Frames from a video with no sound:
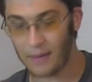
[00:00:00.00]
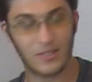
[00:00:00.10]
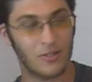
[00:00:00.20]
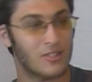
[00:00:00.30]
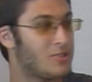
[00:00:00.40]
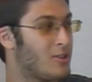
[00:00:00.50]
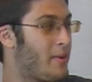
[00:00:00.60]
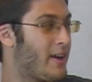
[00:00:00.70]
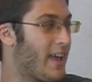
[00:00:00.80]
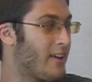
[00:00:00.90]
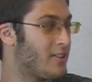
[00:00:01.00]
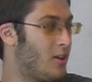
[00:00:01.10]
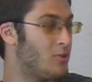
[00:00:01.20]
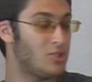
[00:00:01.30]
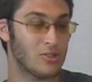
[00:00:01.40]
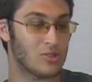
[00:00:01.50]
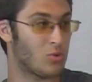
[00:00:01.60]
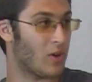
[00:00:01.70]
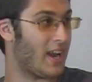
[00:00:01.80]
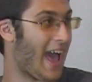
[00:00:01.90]
I'm still concerned about Gal Gadot. She
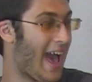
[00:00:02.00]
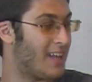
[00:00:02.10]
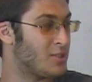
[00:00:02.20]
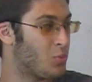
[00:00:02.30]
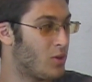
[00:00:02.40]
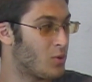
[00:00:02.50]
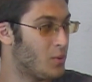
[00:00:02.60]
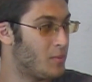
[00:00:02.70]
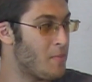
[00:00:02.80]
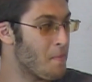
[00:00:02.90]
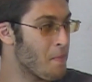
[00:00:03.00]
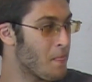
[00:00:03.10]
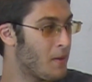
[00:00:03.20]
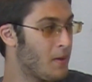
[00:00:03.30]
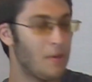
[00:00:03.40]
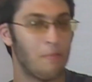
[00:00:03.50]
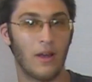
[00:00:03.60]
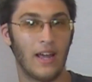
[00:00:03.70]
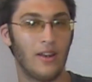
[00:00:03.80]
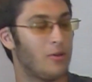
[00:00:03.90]
looks great as Wonder Woman,
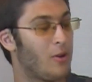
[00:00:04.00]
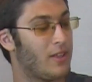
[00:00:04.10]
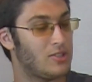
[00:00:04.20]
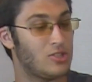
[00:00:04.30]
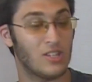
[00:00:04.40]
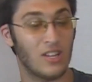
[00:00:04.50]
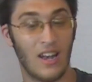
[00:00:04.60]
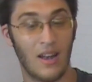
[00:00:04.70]
but I don't know that she